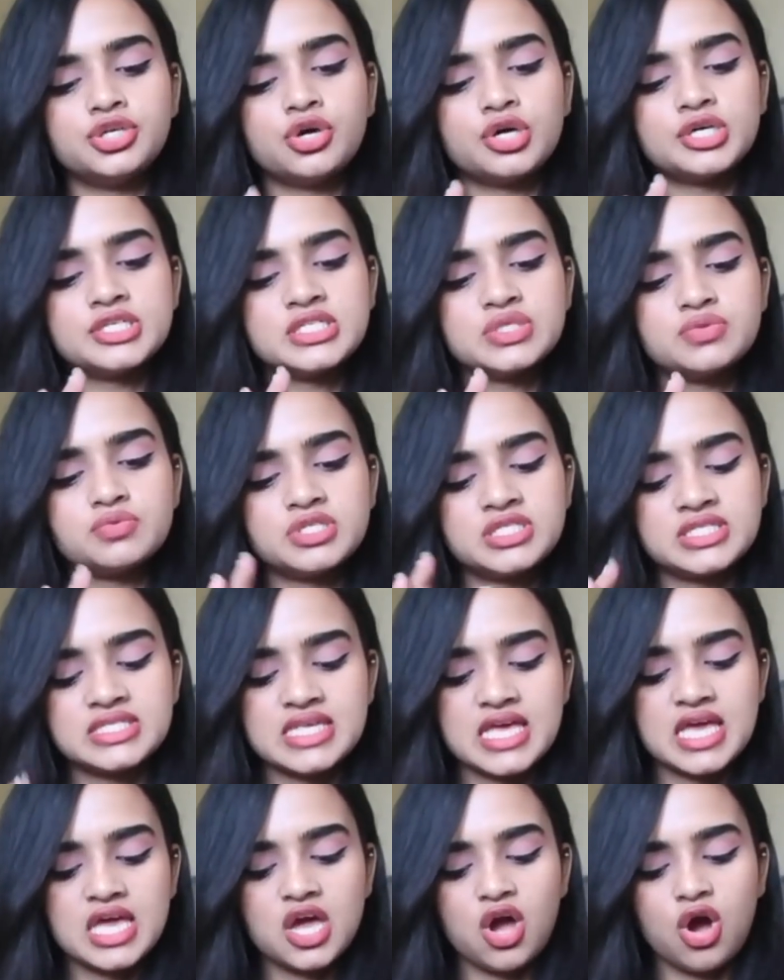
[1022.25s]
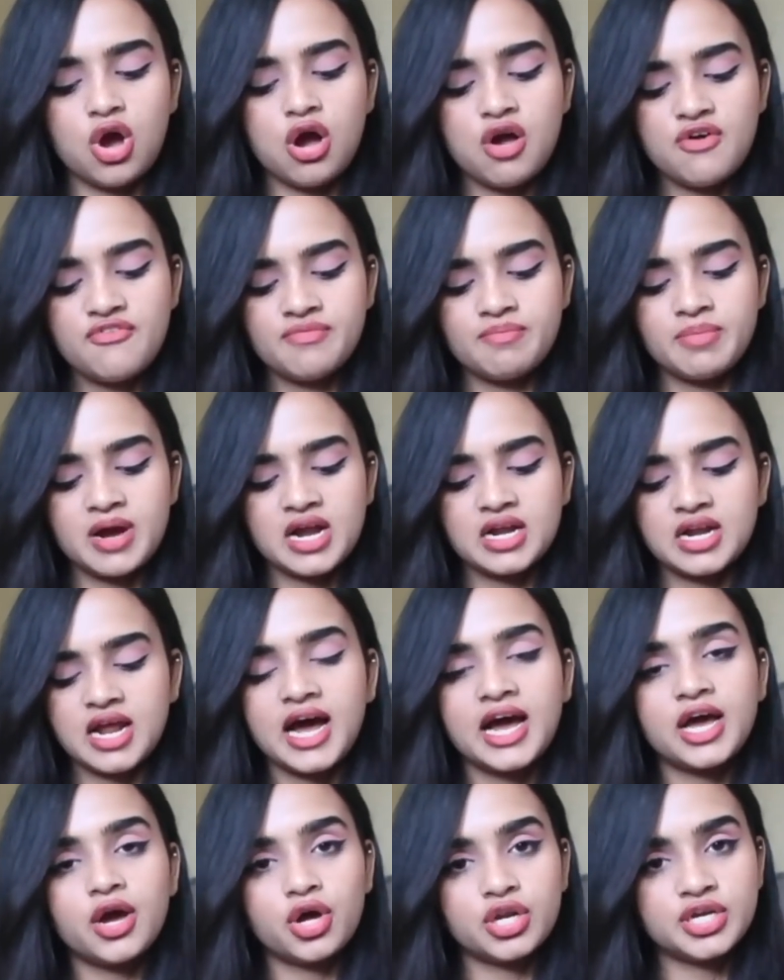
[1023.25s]
Yours would say off, but
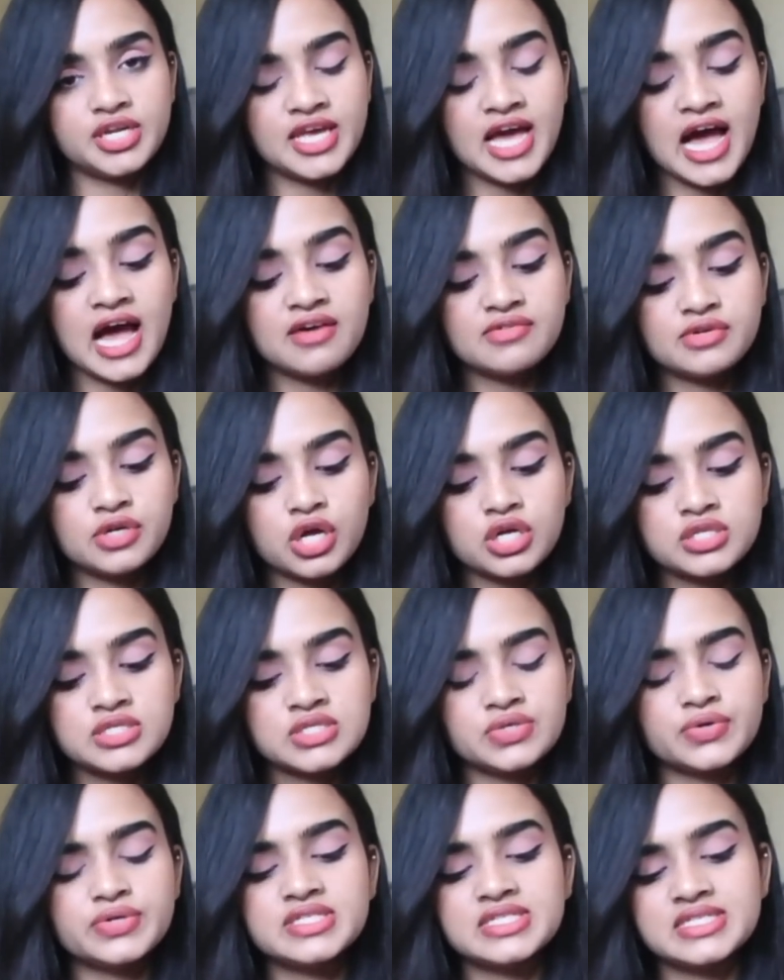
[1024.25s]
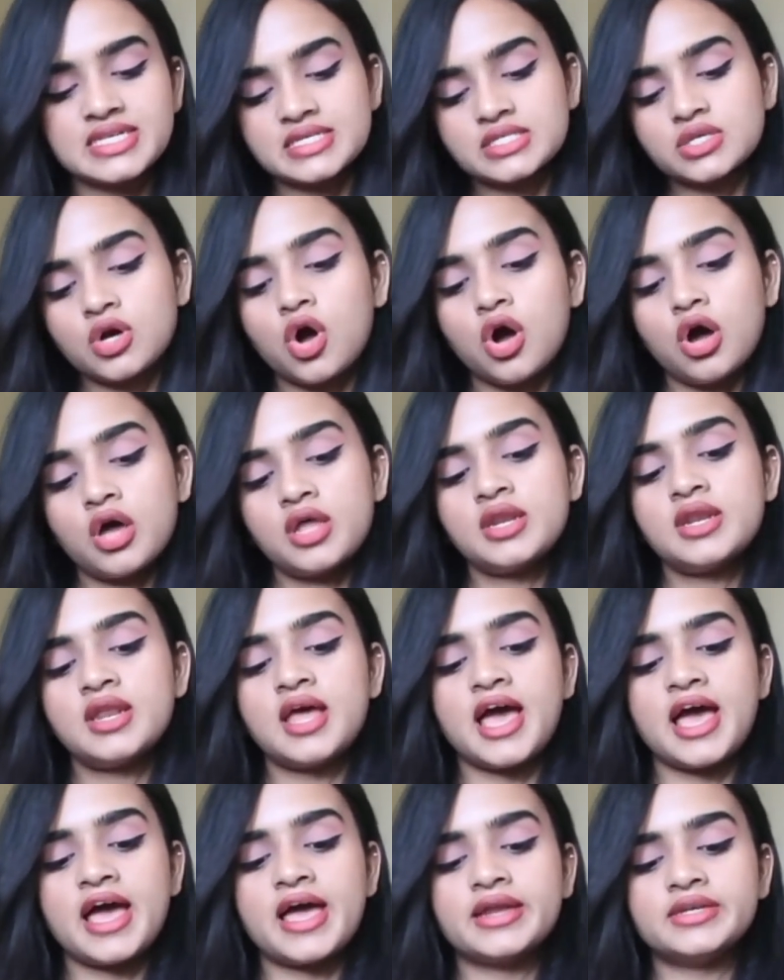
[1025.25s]
I already have it on, so it says
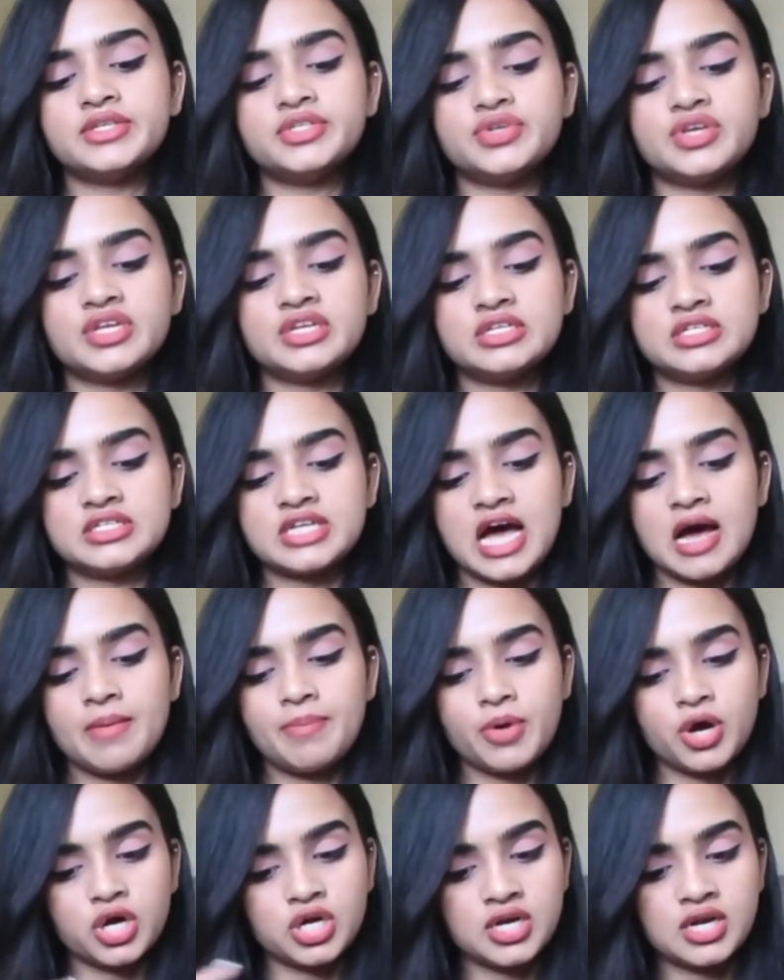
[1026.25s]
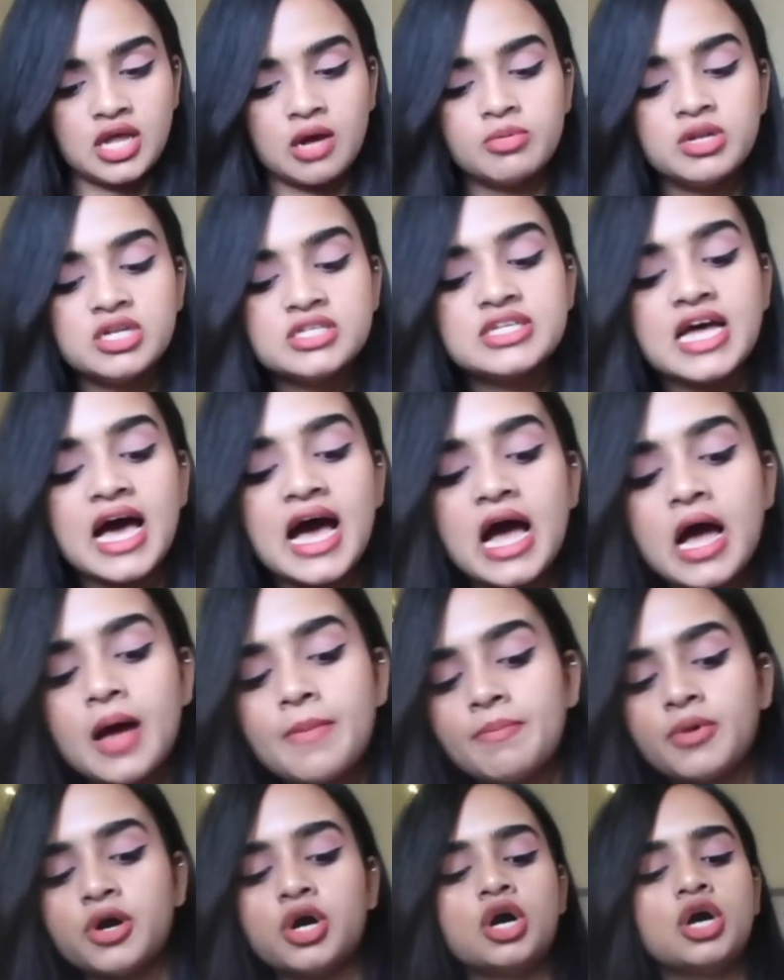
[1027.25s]
on. And you can tap on double
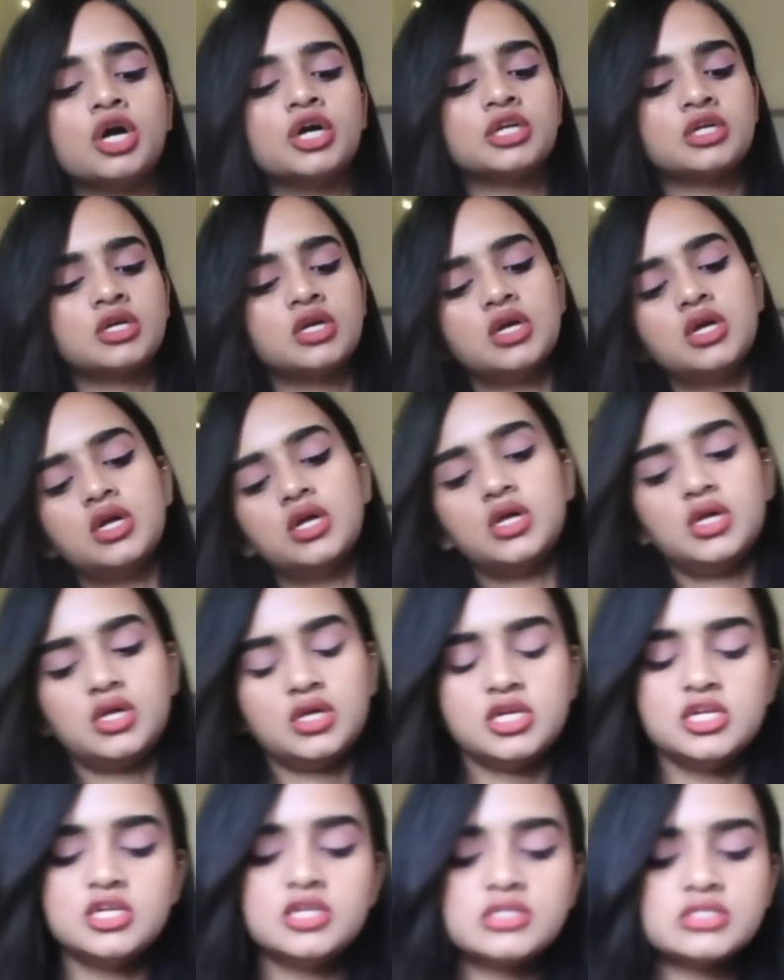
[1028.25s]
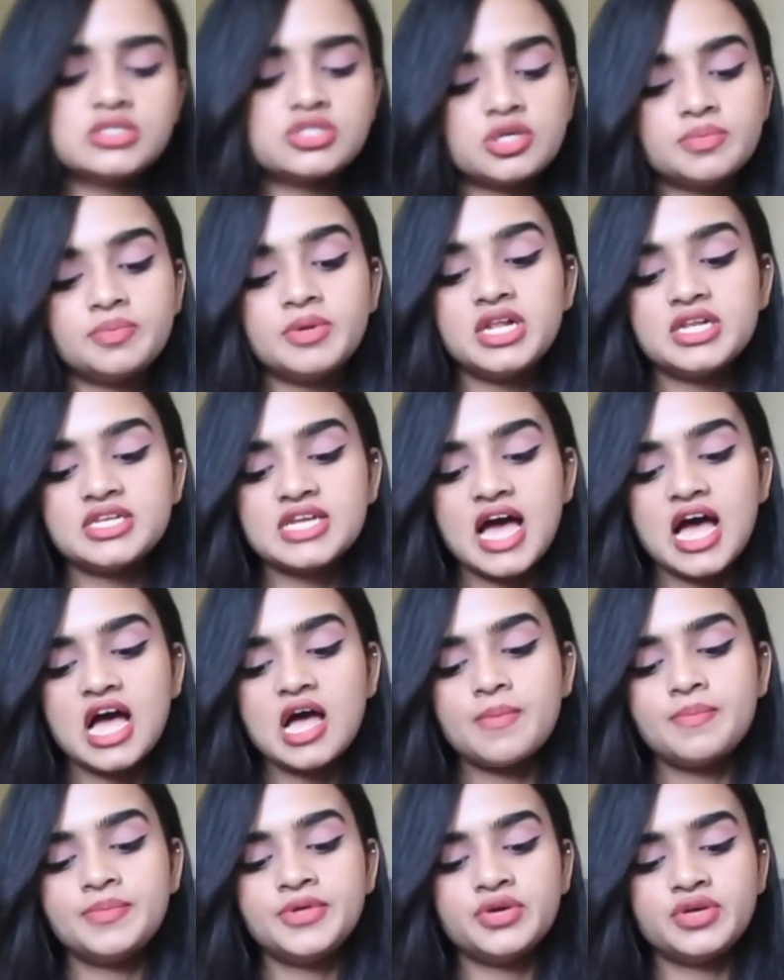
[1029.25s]
tap or triple
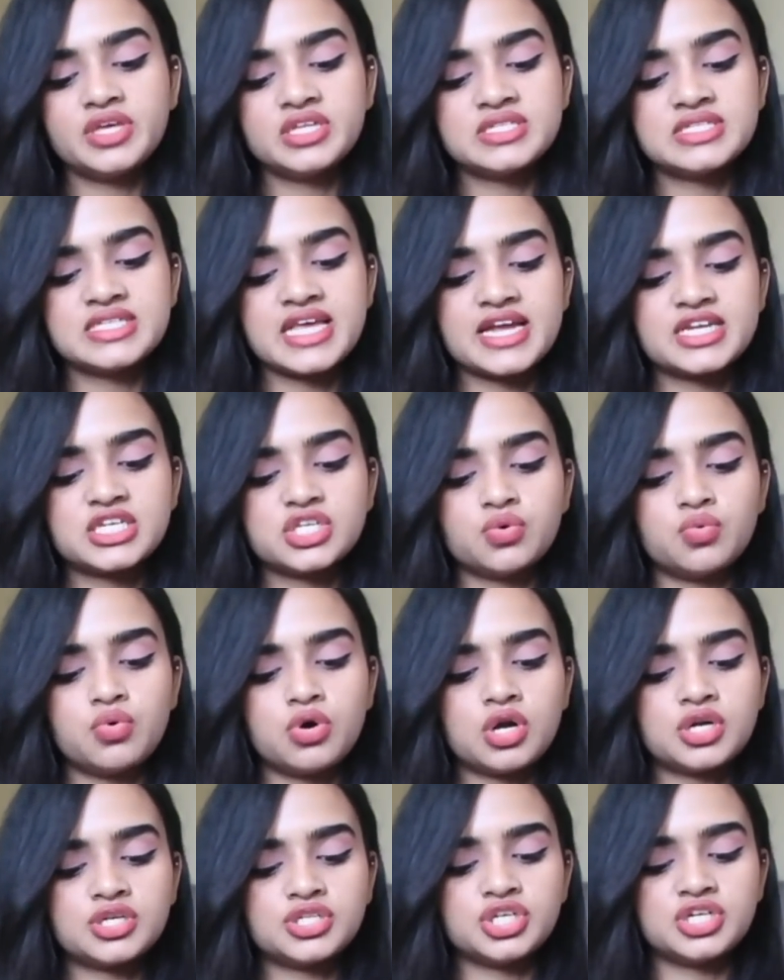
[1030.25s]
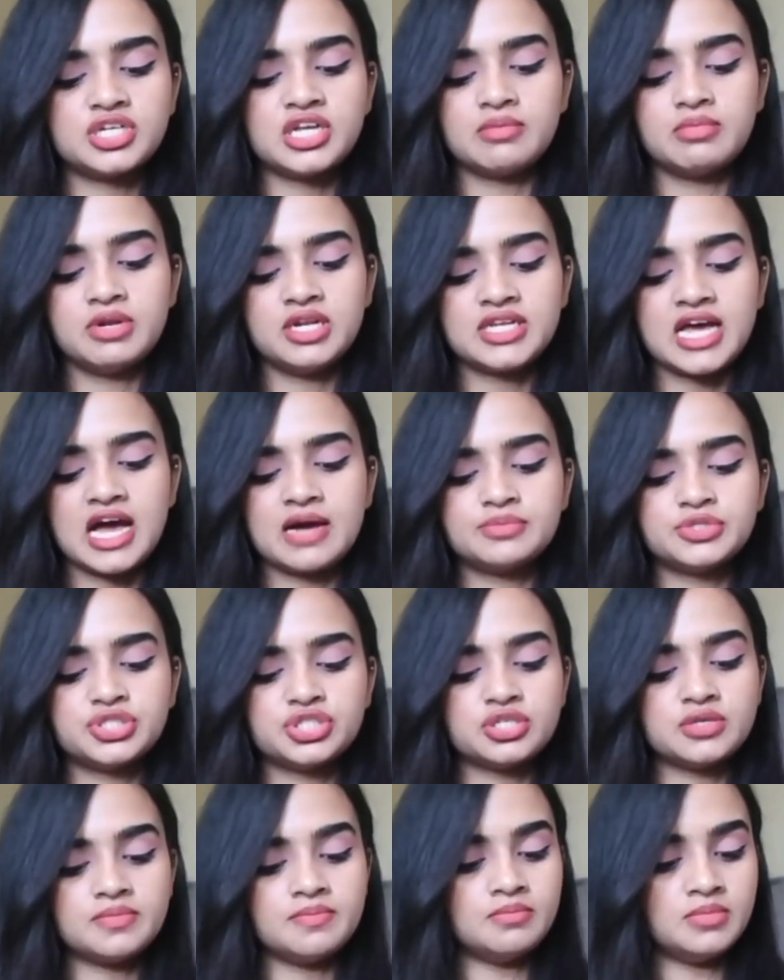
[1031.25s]
tap. You can set what your double tap
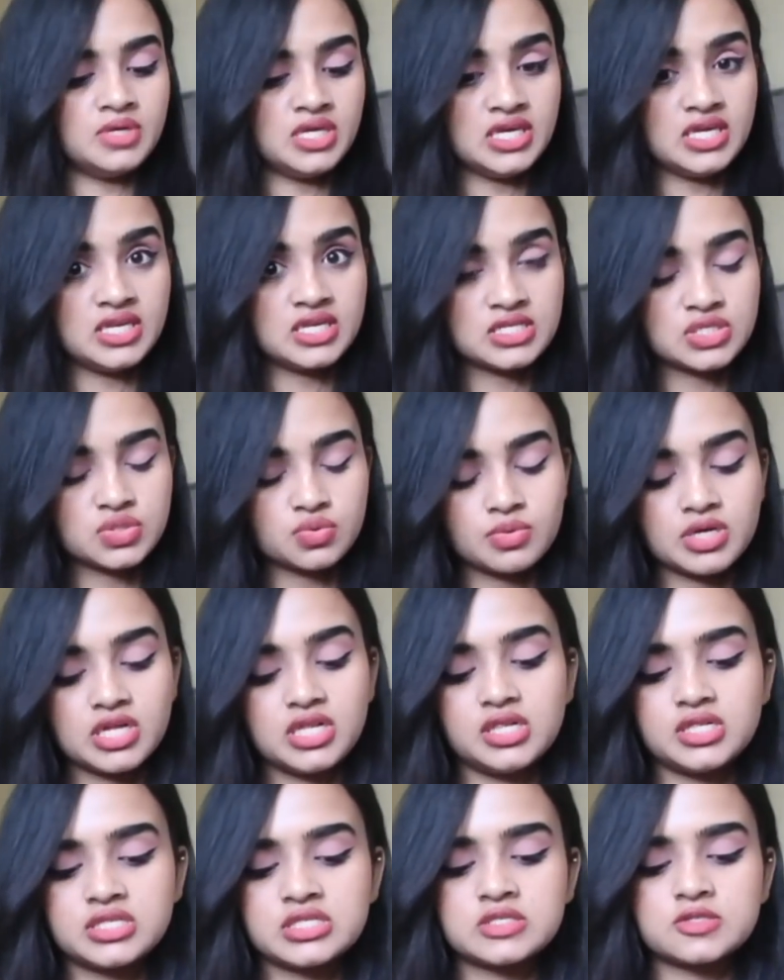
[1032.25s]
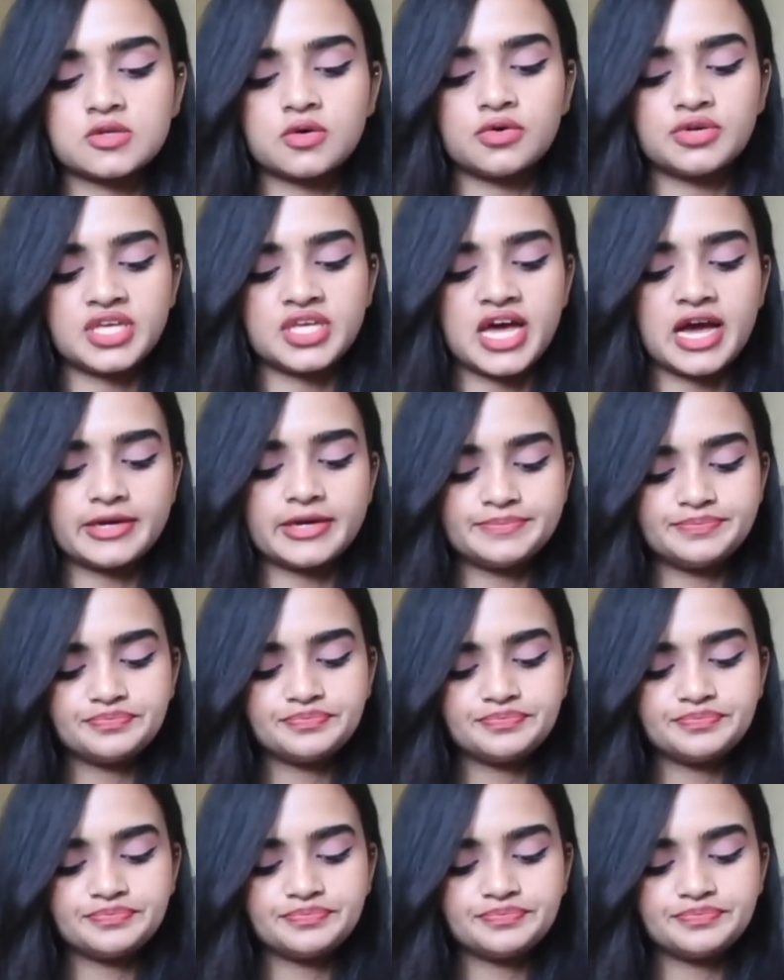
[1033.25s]
should mean as well. So yeah,